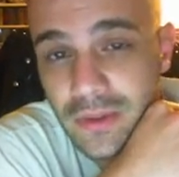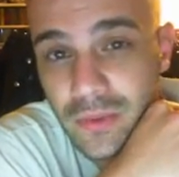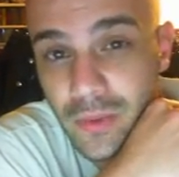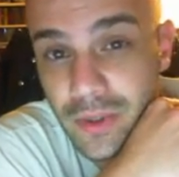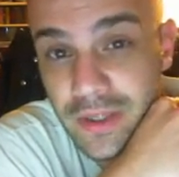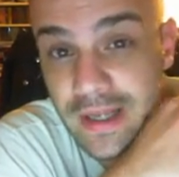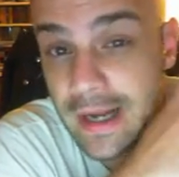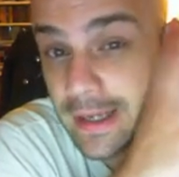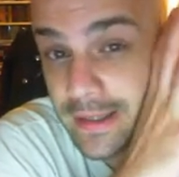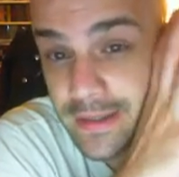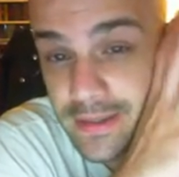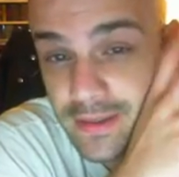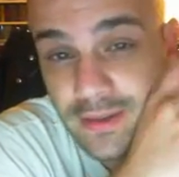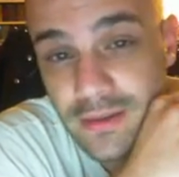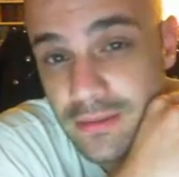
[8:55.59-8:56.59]
or
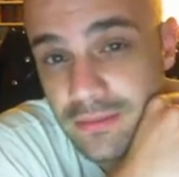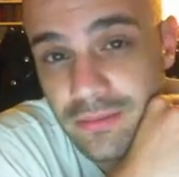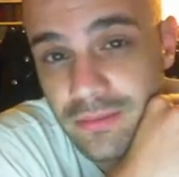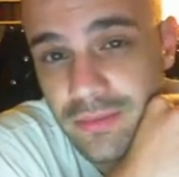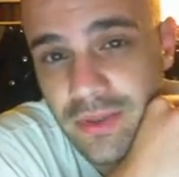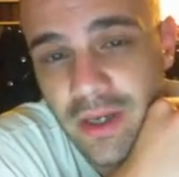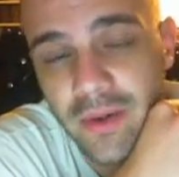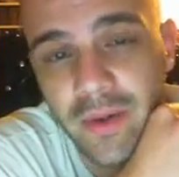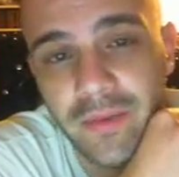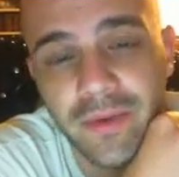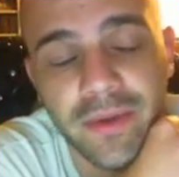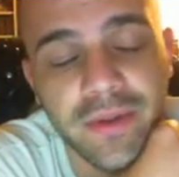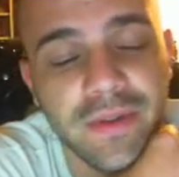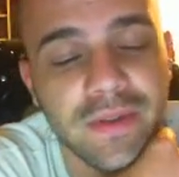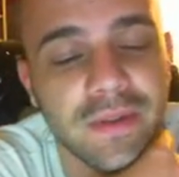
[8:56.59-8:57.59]
goddess,
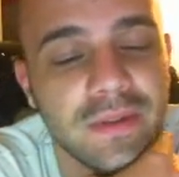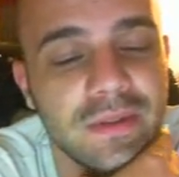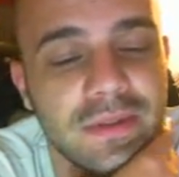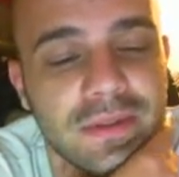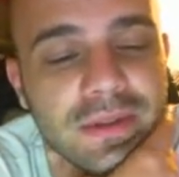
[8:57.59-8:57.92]
however it's